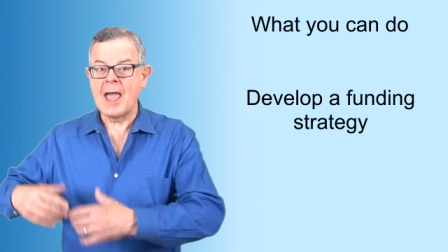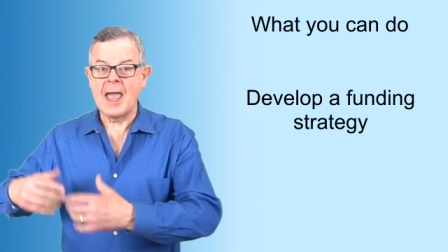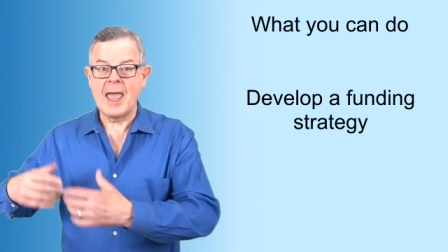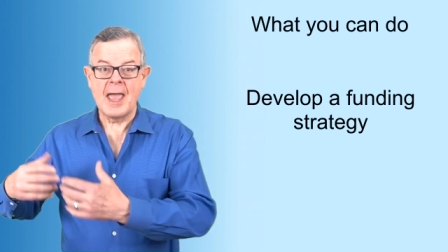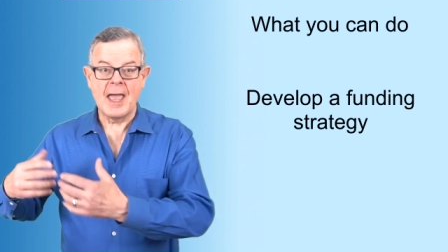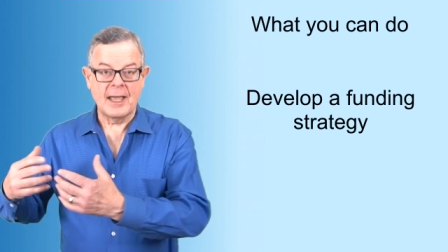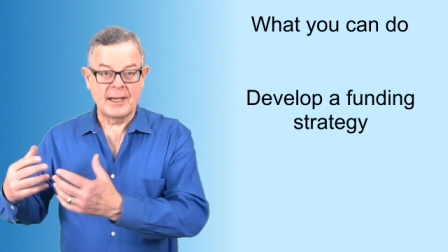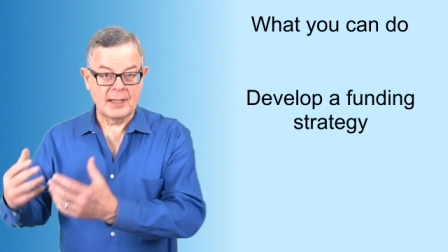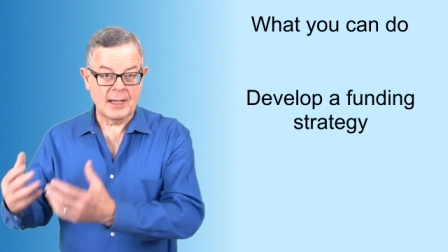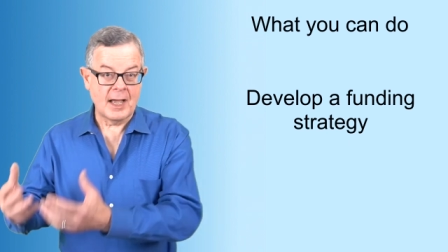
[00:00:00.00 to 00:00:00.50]

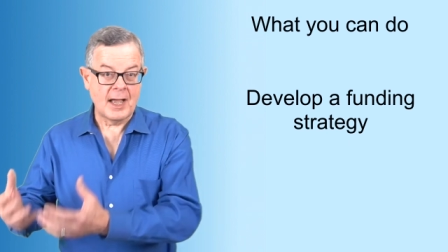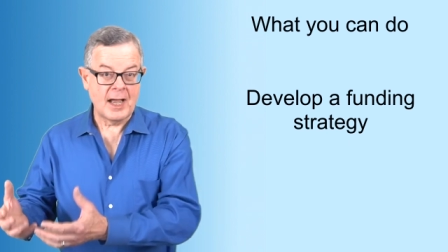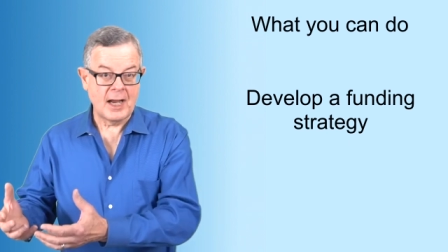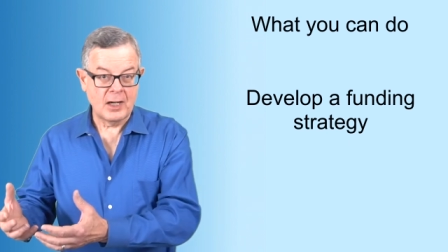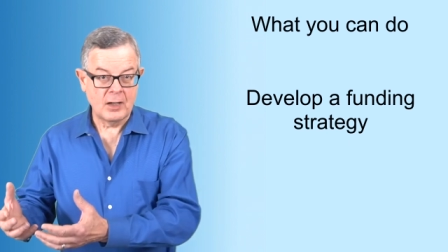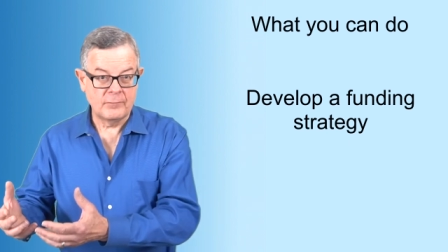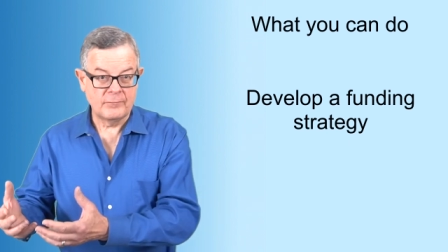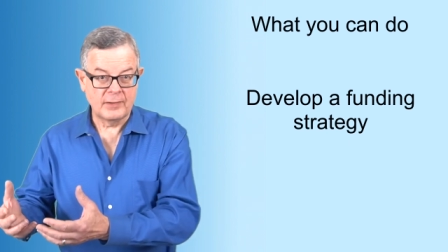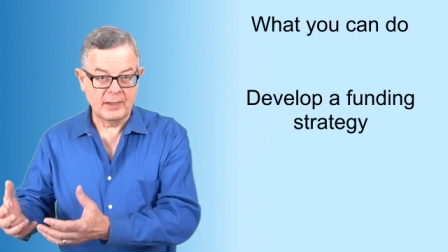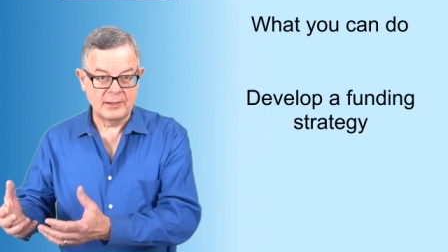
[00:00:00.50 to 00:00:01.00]
at a
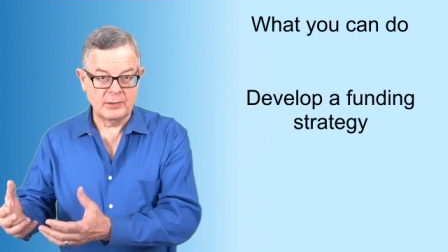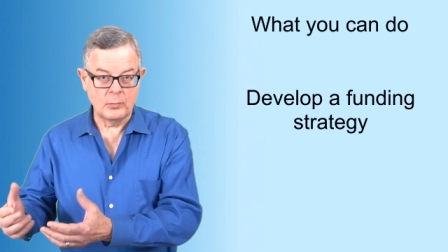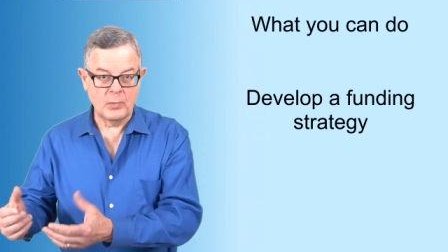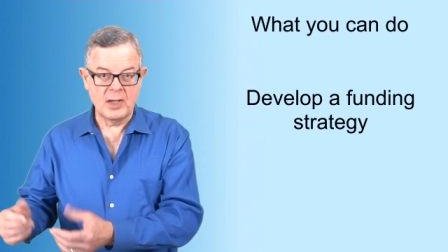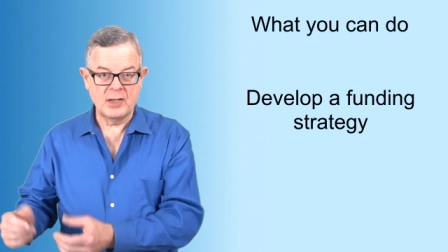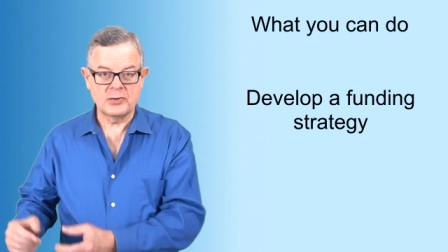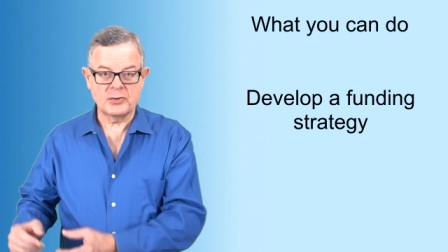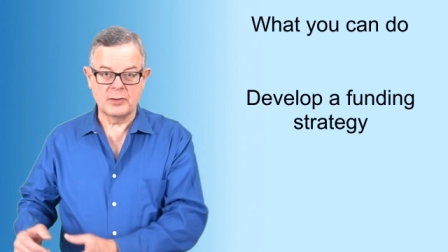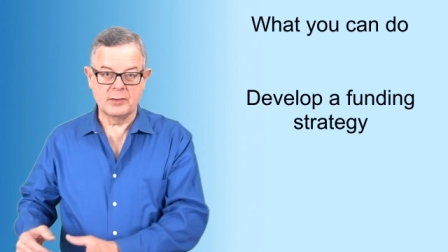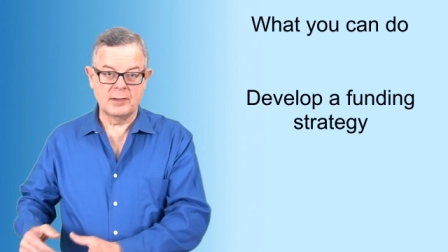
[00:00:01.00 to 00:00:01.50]
higher
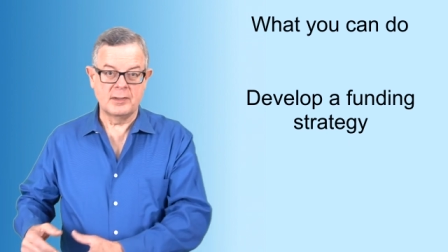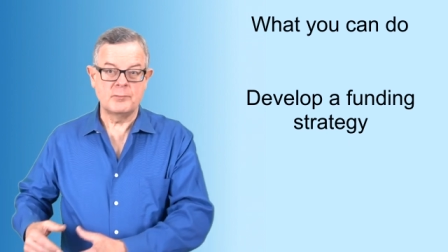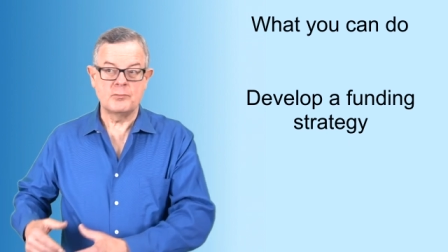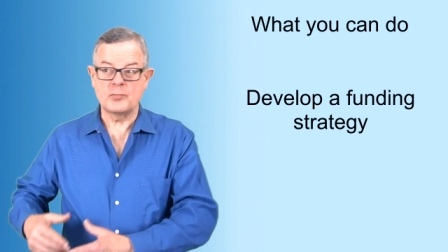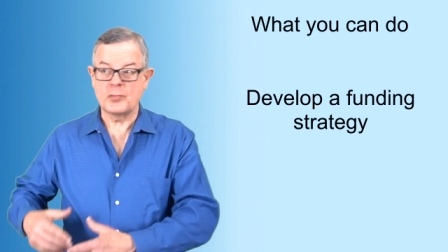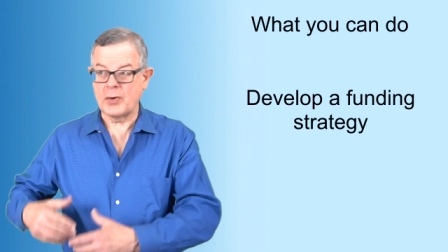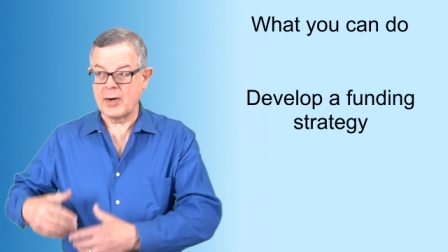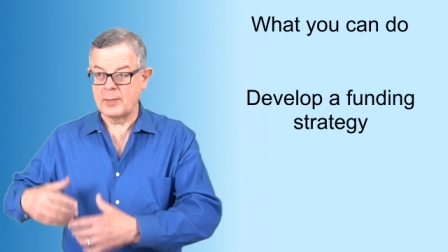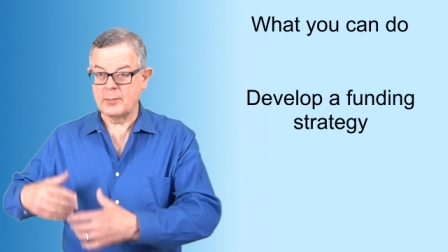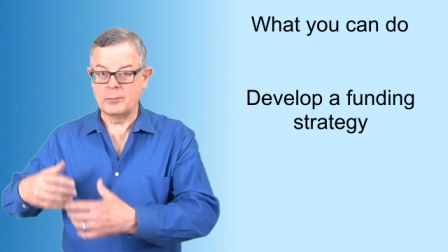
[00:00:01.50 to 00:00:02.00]
valuation,
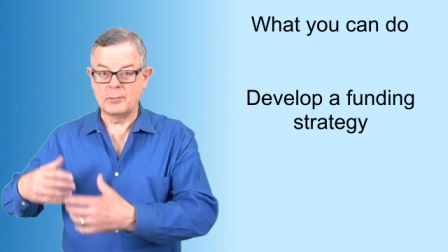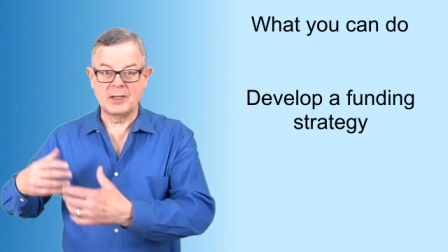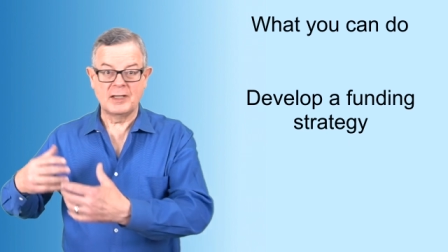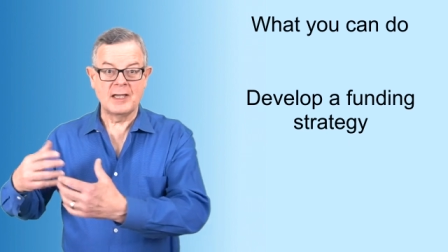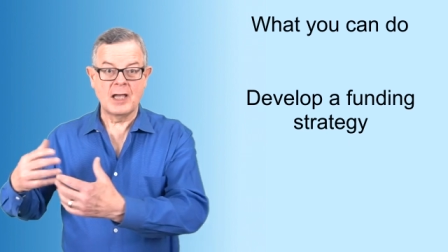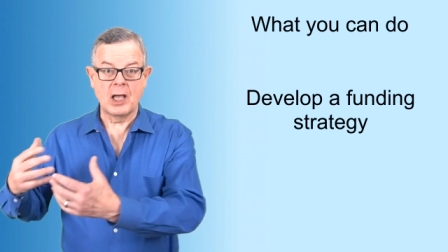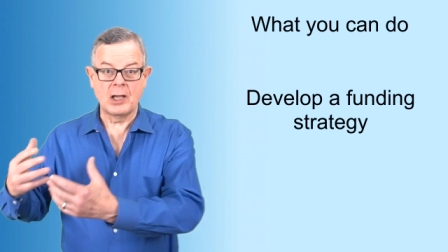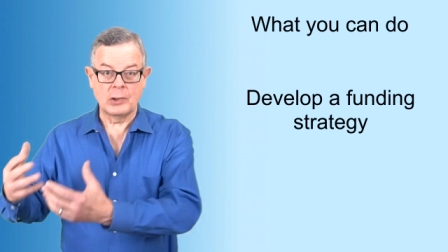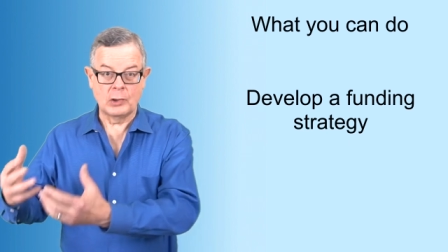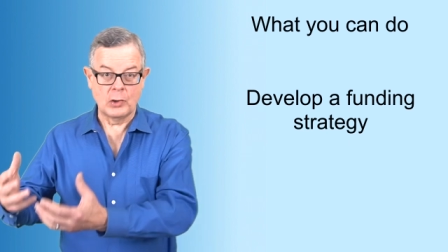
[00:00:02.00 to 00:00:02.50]

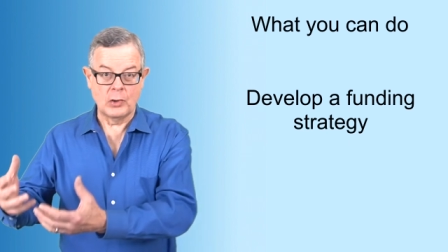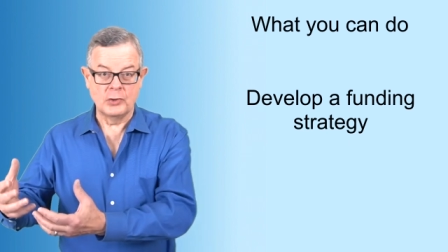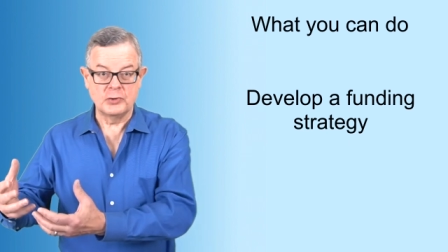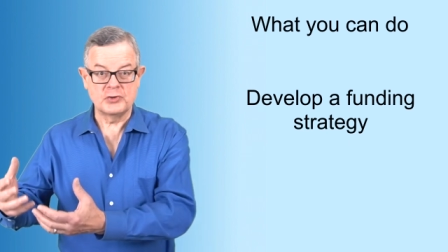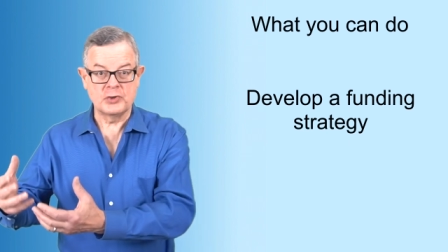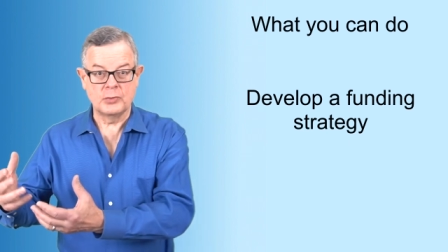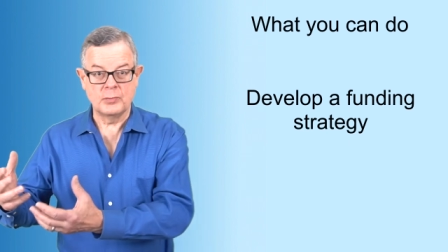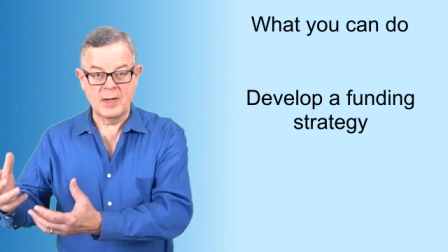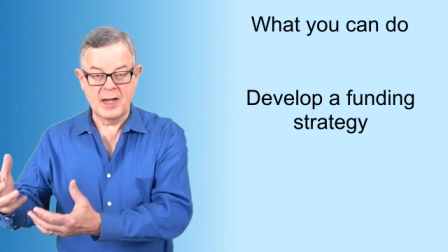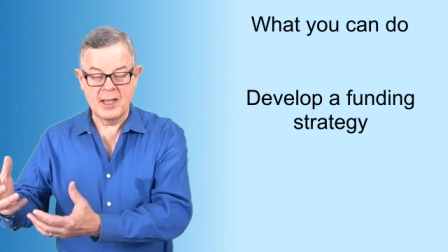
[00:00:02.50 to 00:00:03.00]
probably a
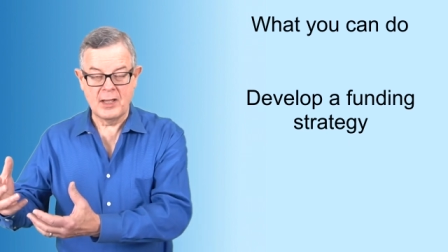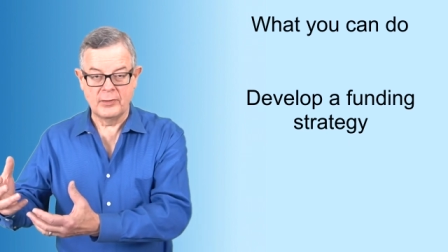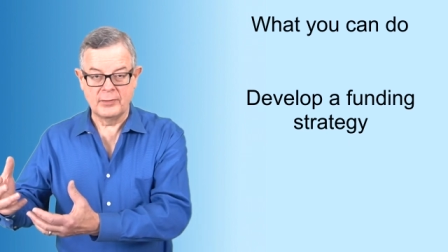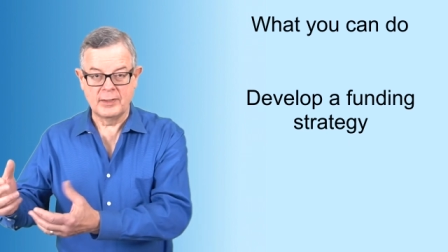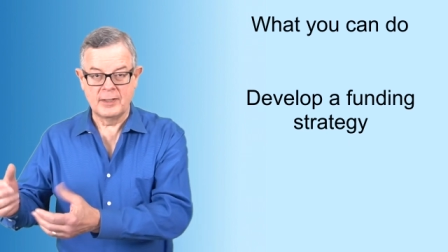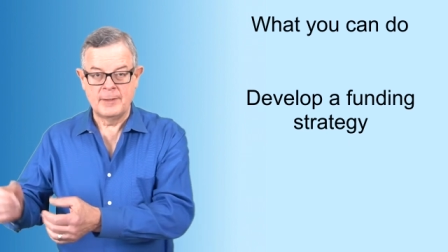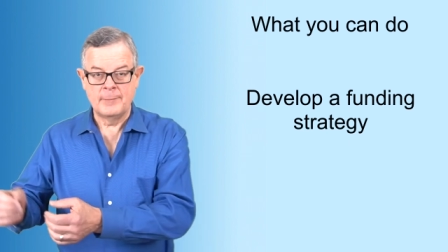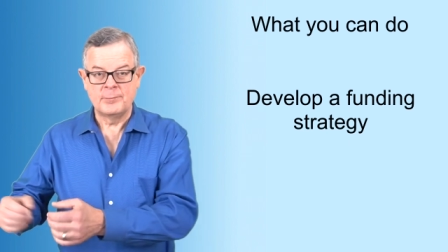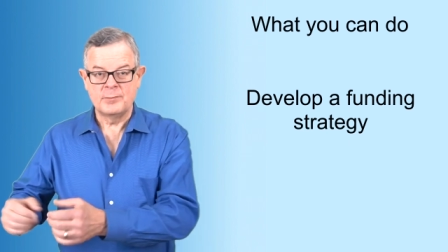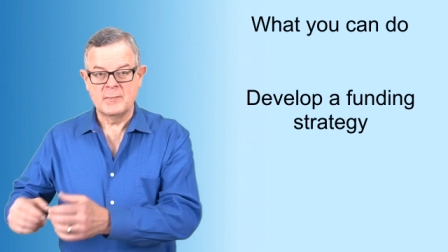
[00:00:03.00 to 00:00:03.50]
larger round,